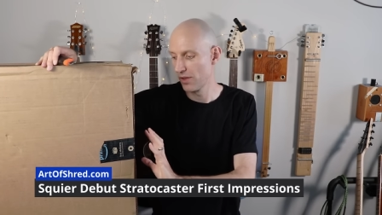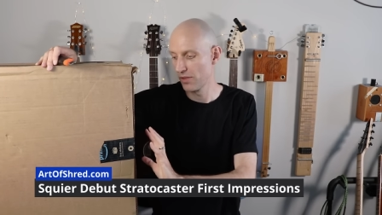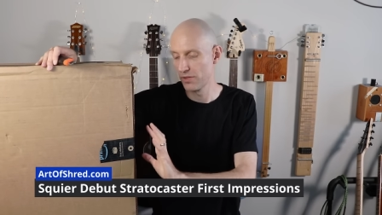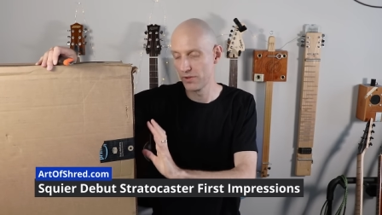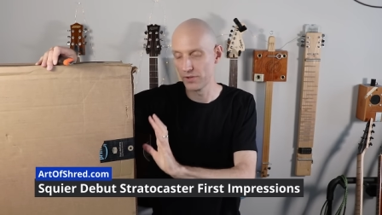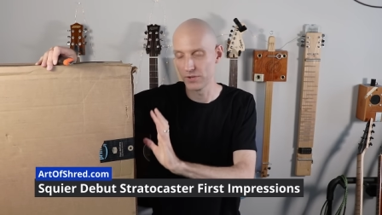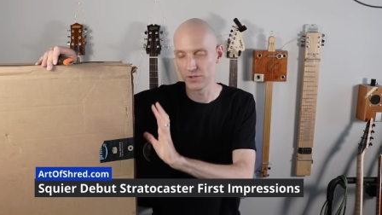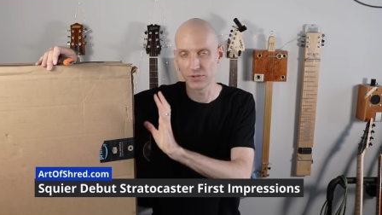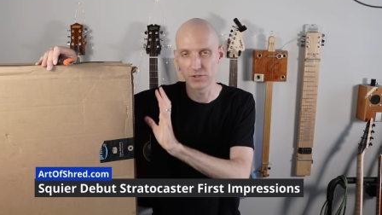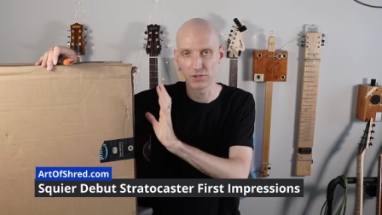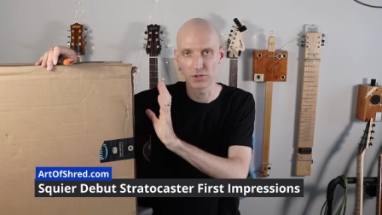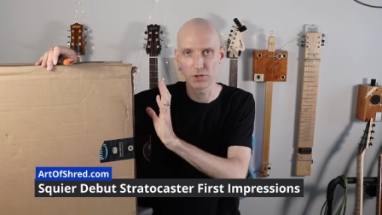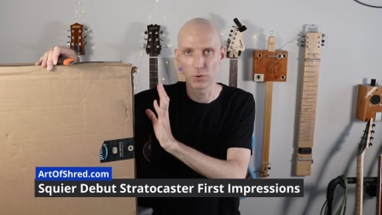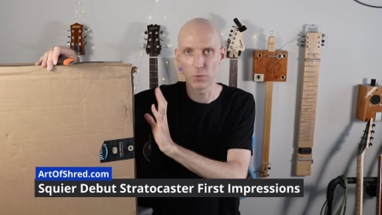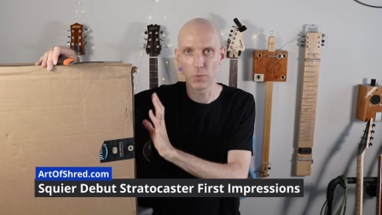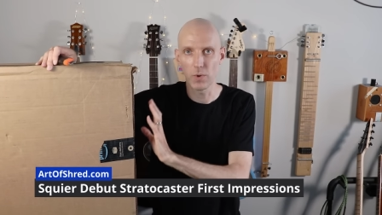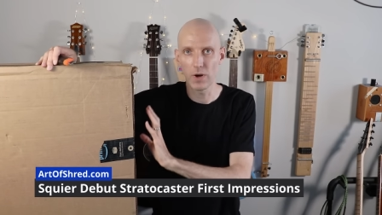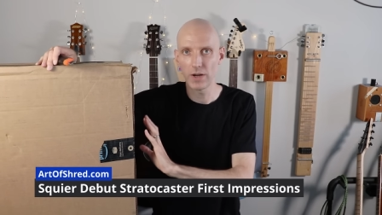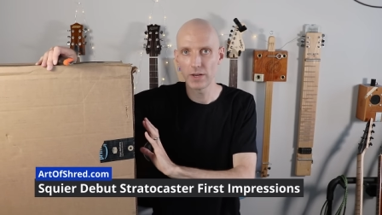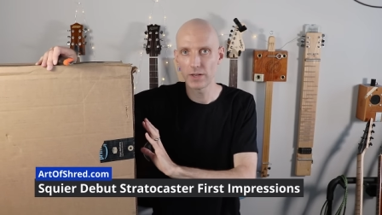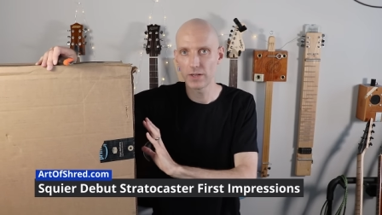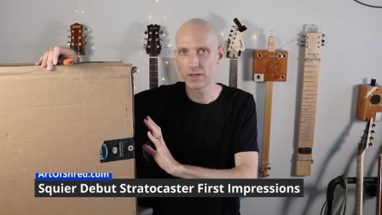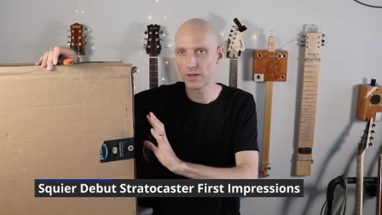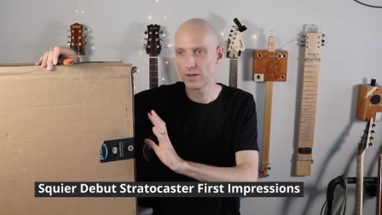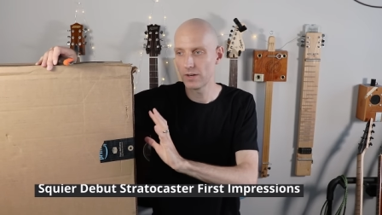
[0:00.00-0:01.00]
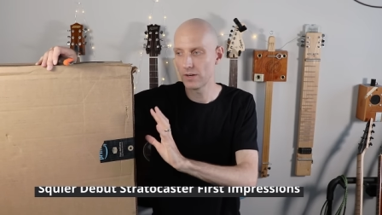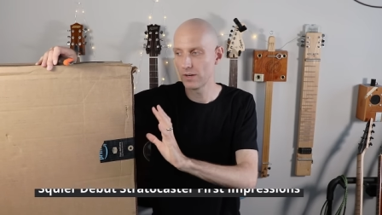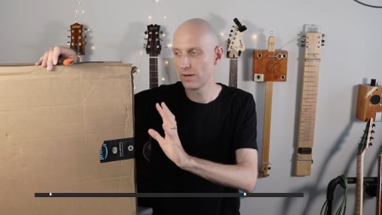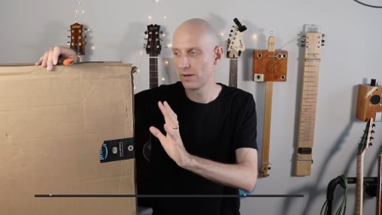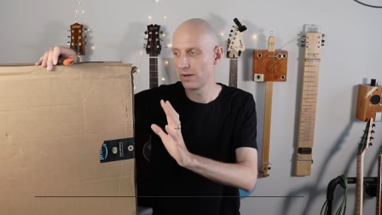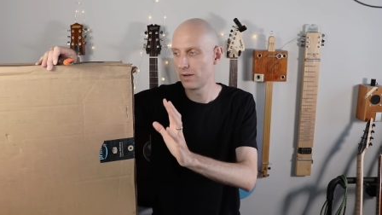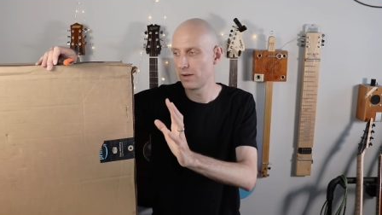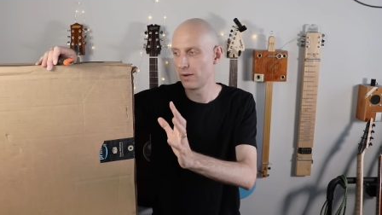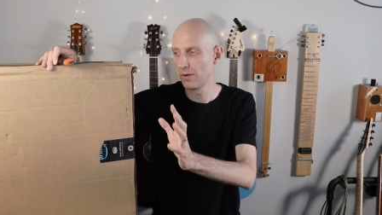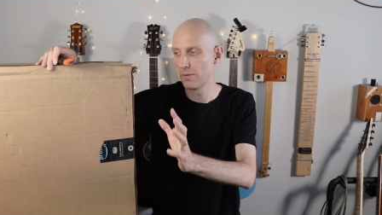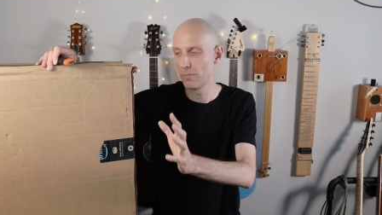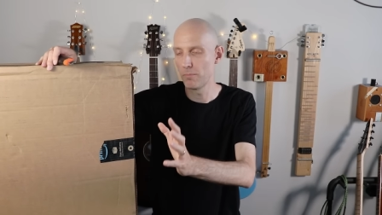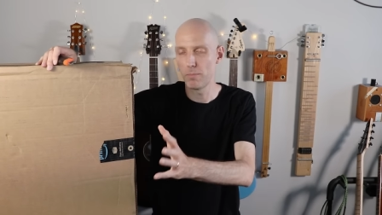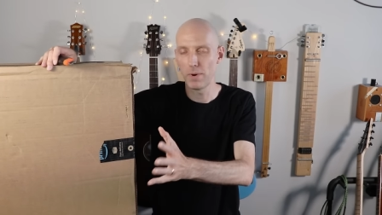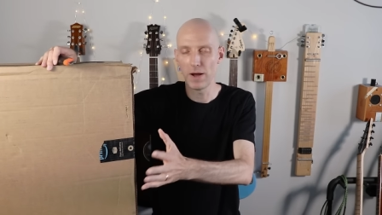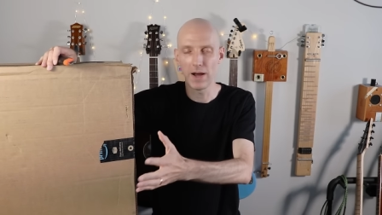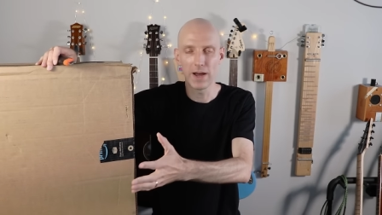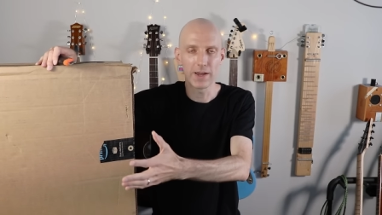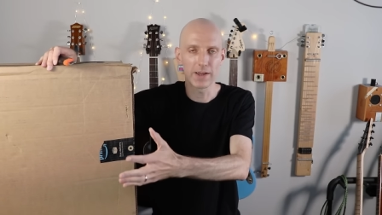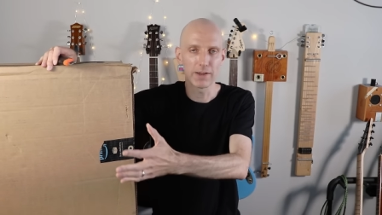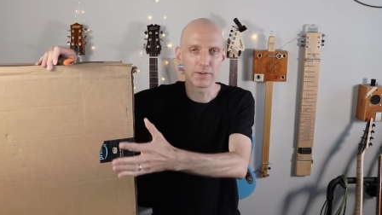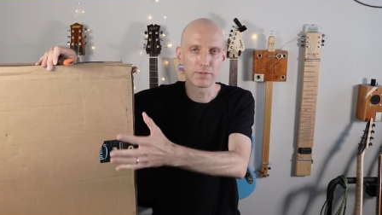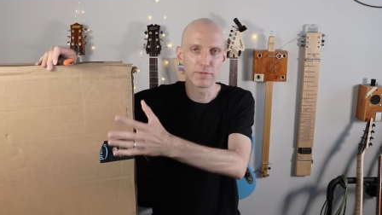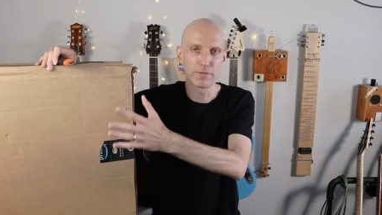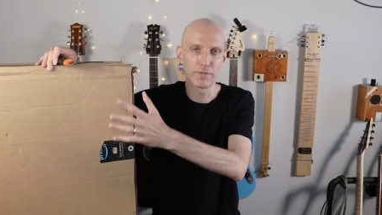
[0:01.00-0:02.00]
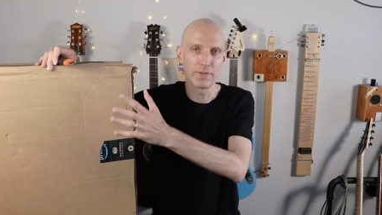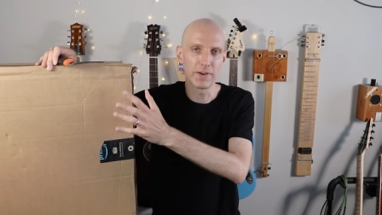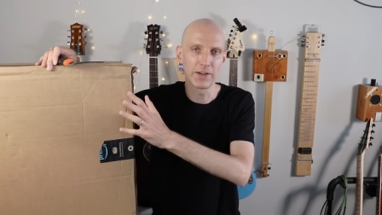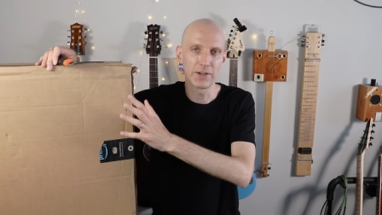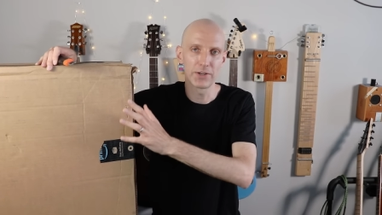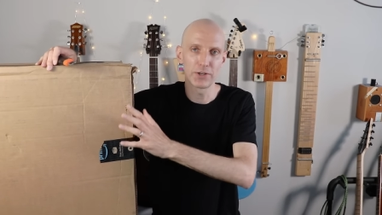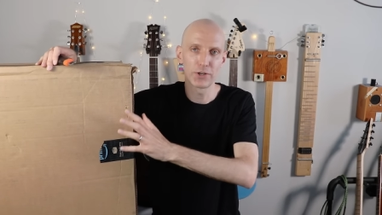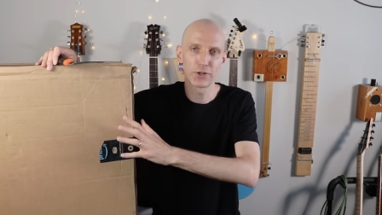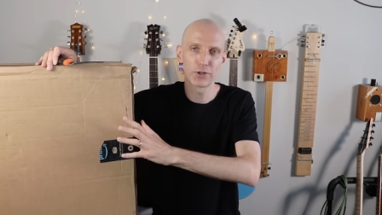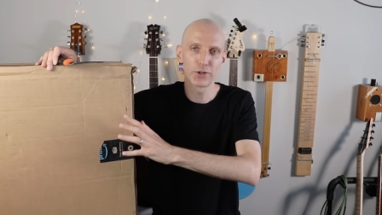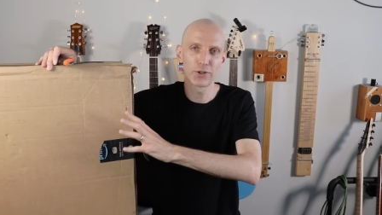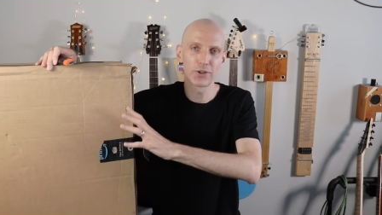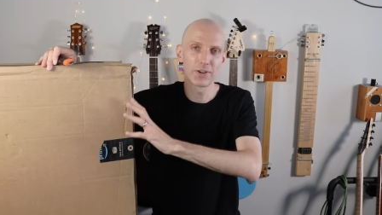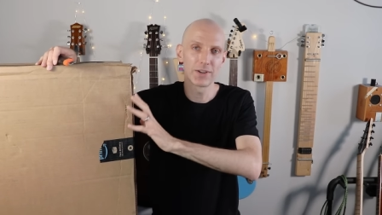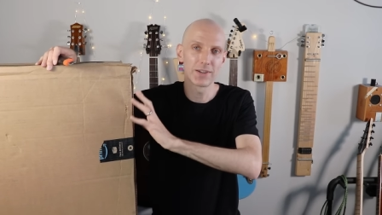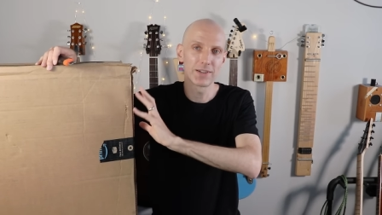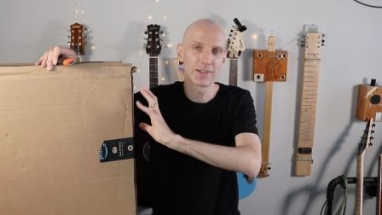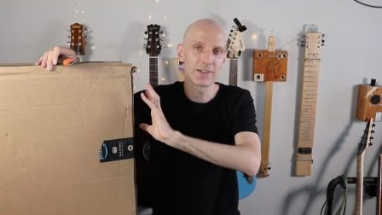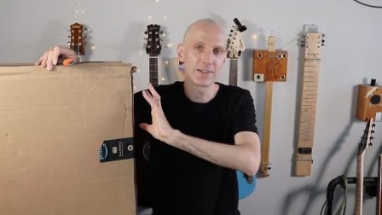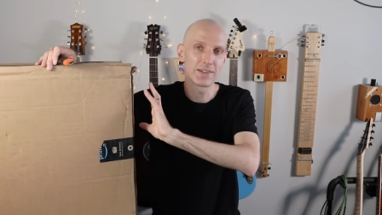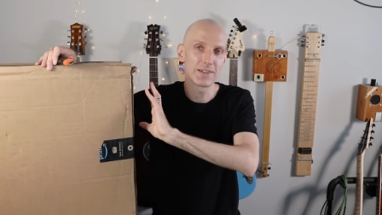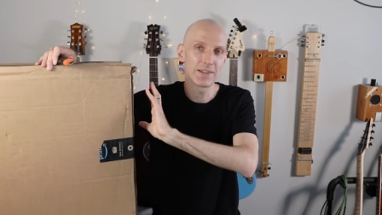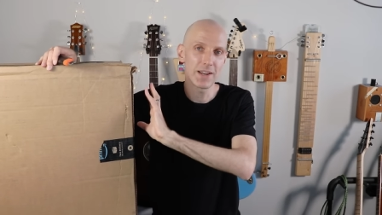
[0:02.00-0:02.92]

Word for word: The Squier by Fender